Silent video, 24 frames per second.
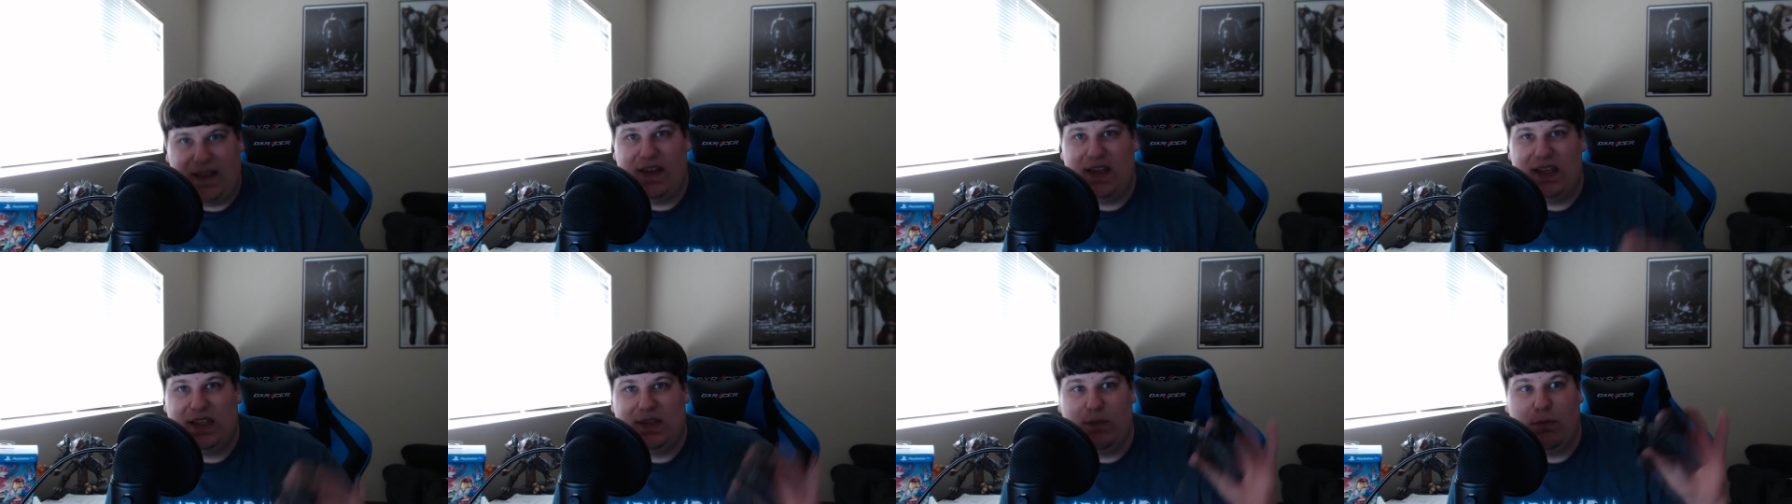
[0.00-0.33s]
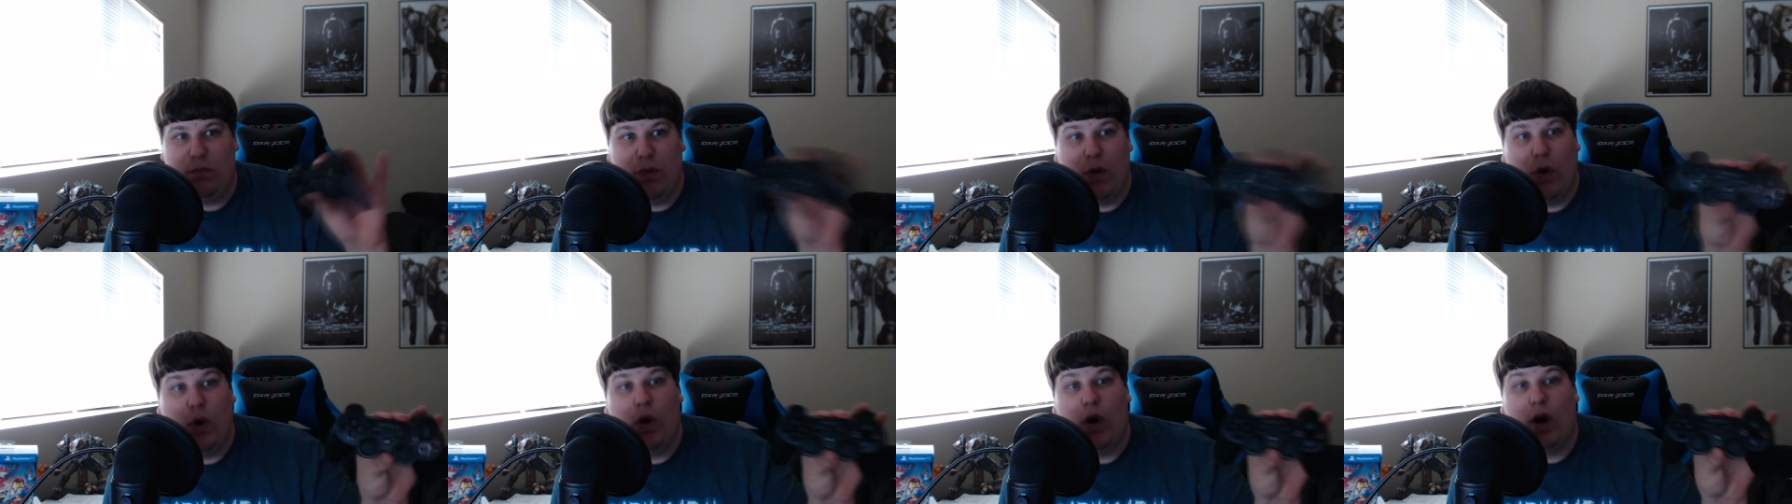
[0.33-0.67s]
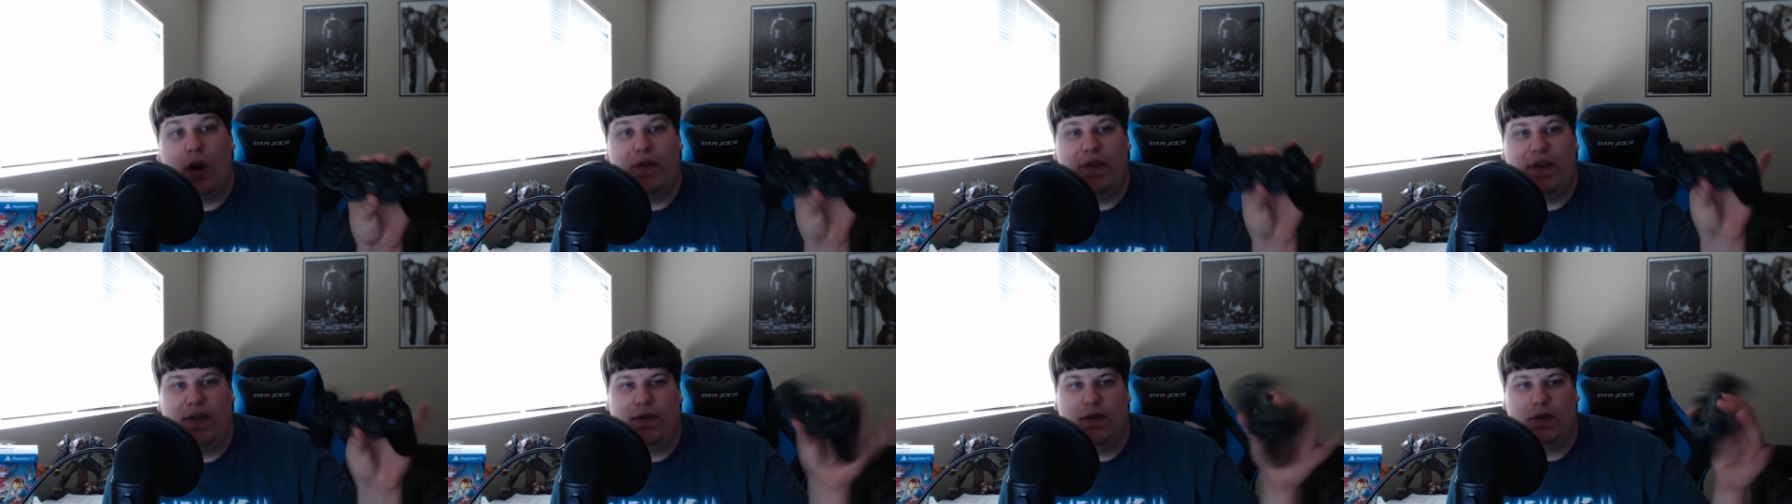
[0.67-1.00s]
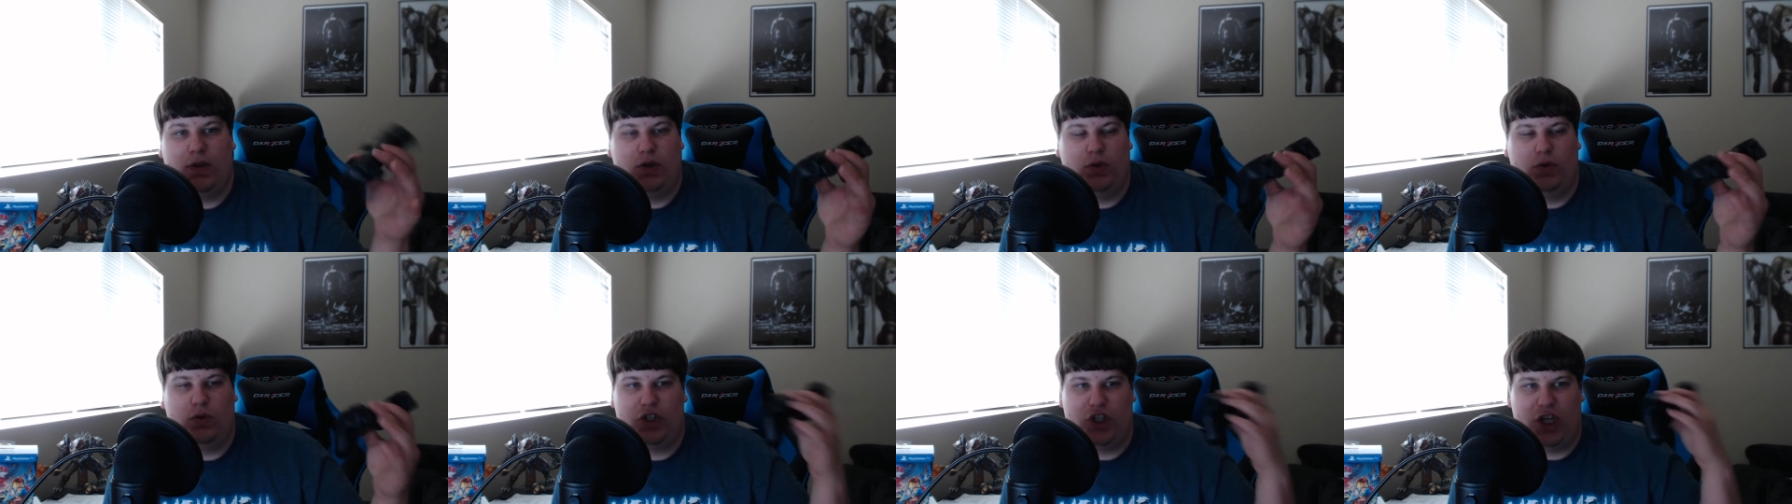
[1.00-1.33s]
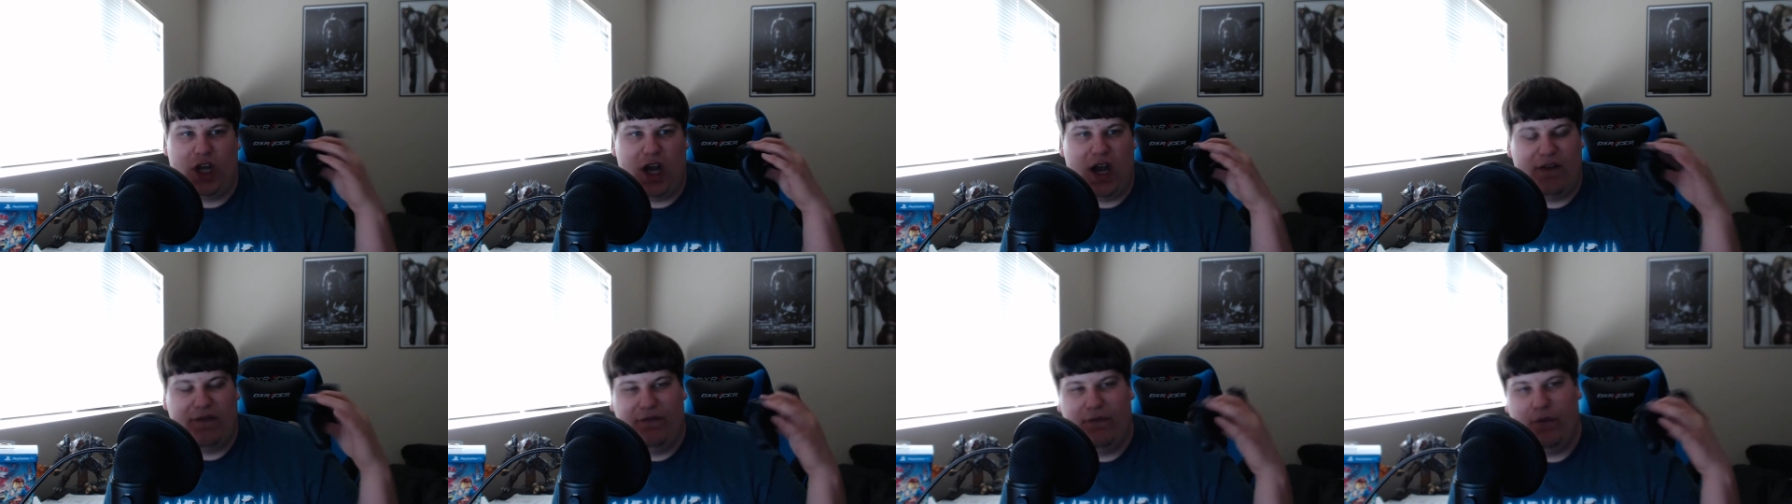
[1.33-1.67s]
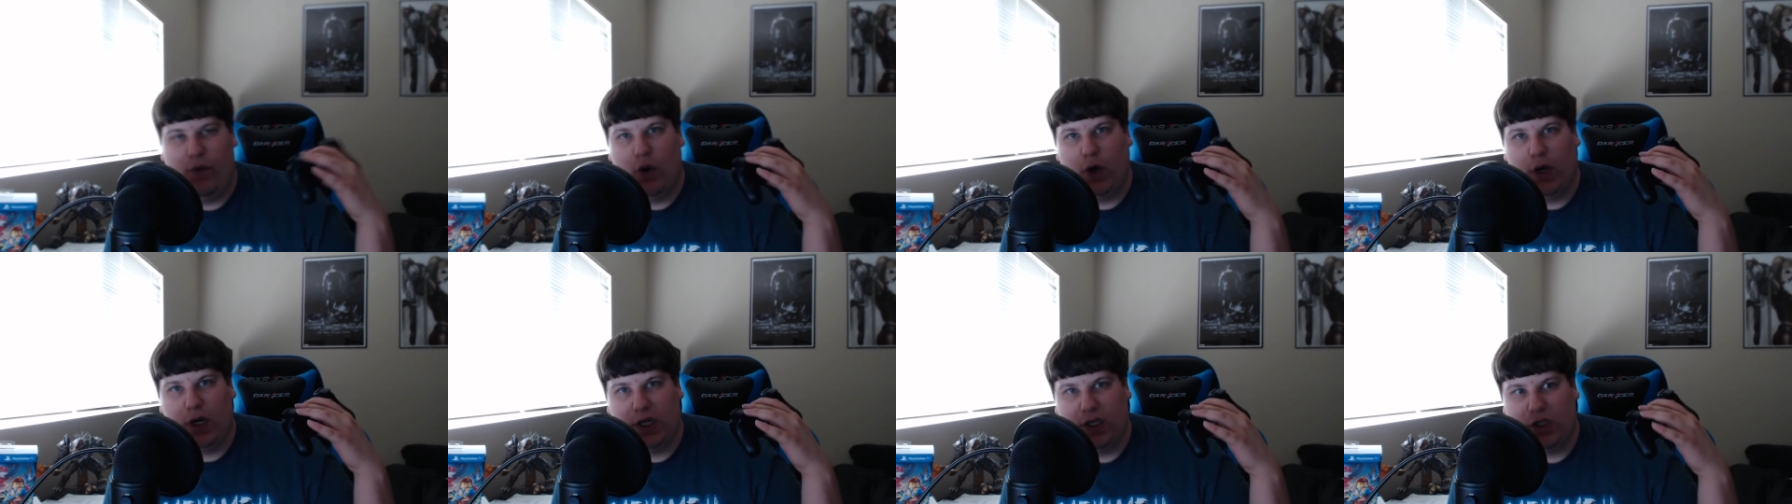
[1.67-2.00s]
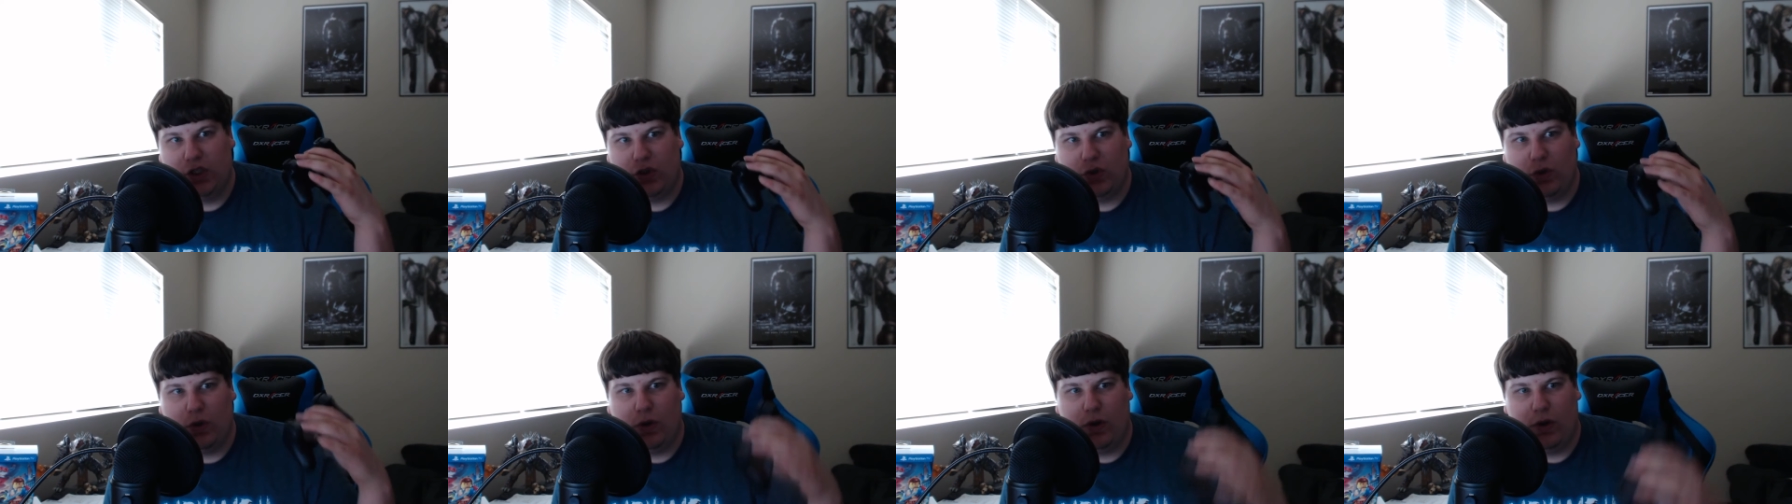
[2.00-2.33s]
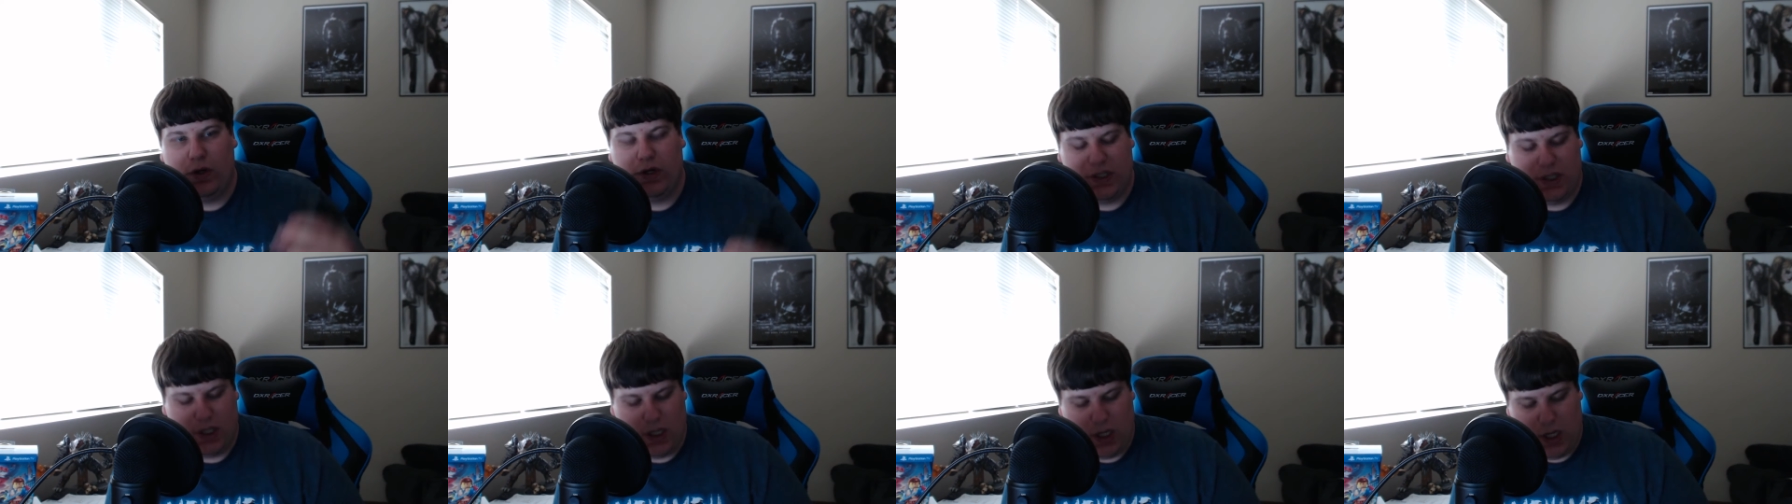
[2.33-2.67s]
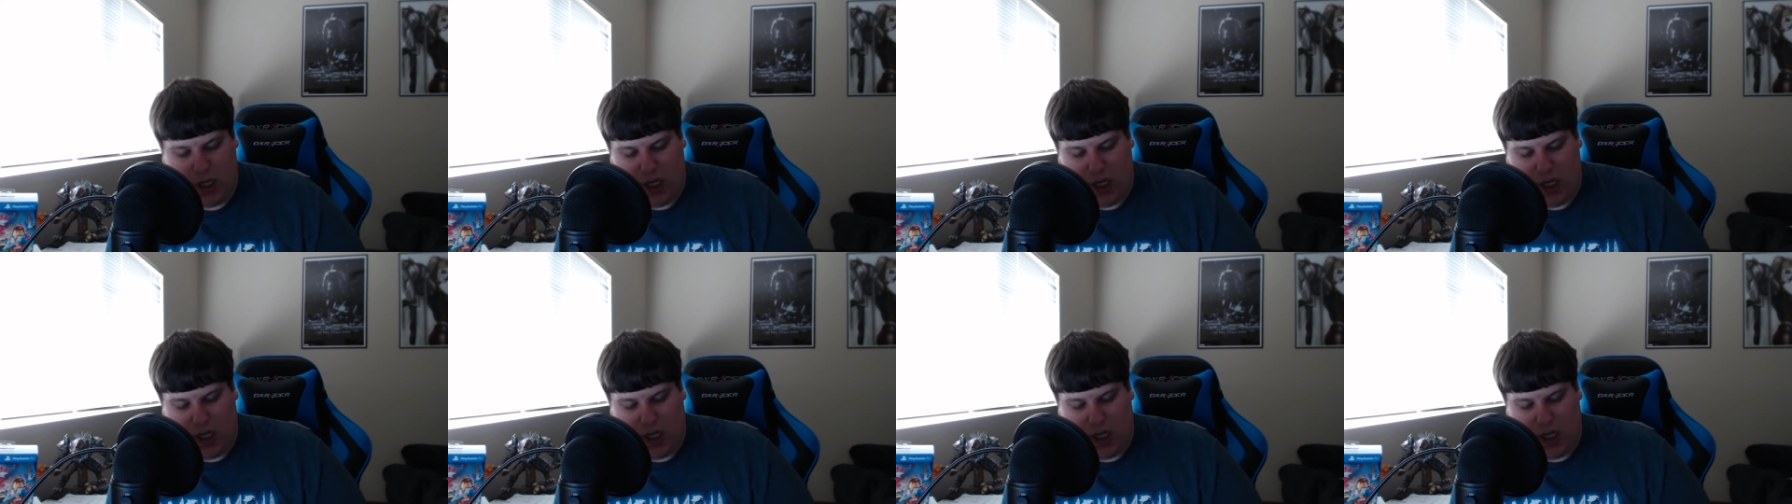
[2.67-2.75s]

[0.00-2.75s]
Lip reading: these more than the DualShock 4 controllers,